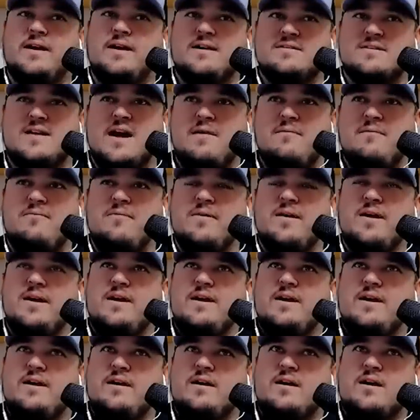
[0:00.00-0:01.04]
I
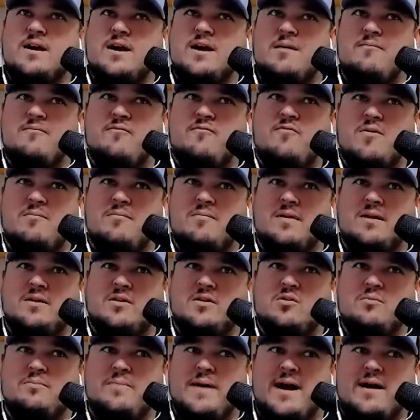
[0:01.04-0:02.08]
come from a
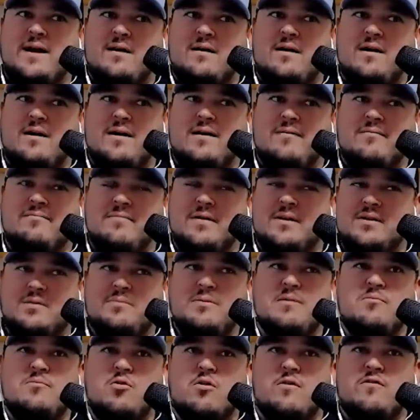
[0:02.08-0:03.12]
little
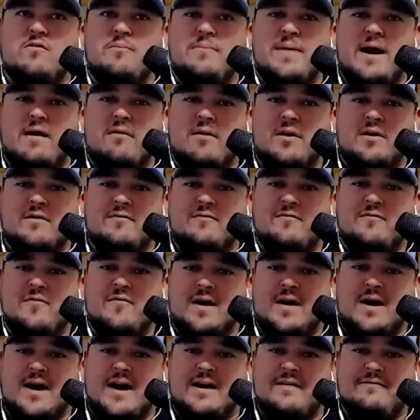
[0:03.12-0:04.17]
bit more of a background of
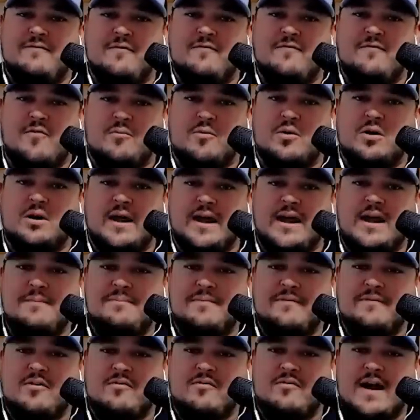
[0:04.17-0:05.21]
kind of a firmer layup
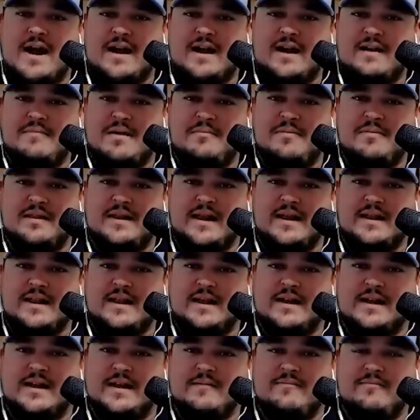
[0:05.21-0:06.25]
of a racket. Maybe like
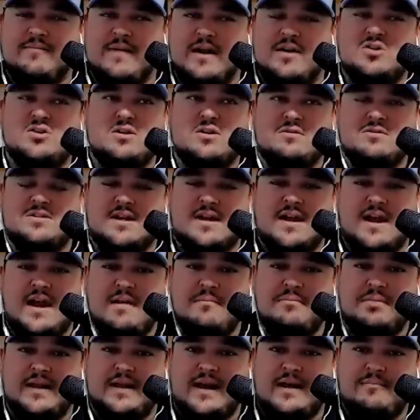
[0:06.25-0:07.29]
I used to use the K
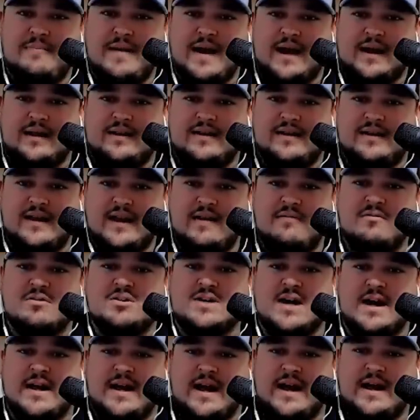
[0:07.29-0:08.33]
blade back in the day, which
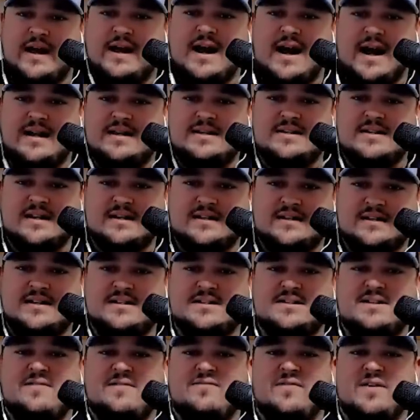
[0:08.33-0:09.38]
kind of had a high 60
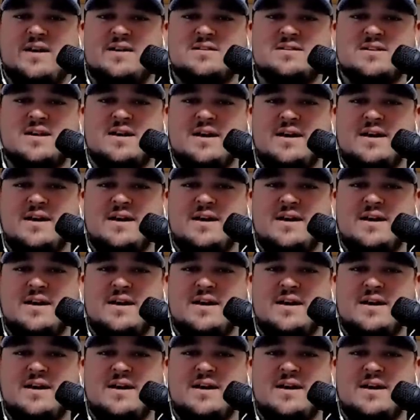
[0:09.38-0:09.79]
stiffness.